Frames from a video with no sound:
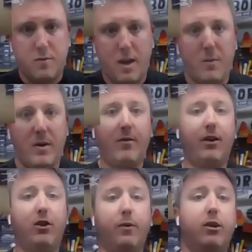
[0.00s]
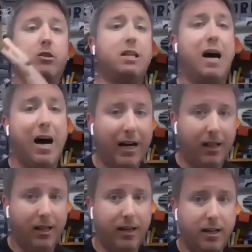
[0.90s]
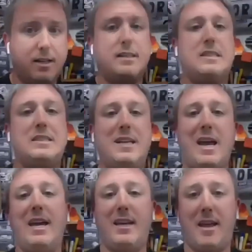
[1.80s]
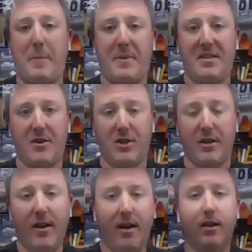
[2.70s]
And whatever you're doing, you're toggling it and it's staying in that position.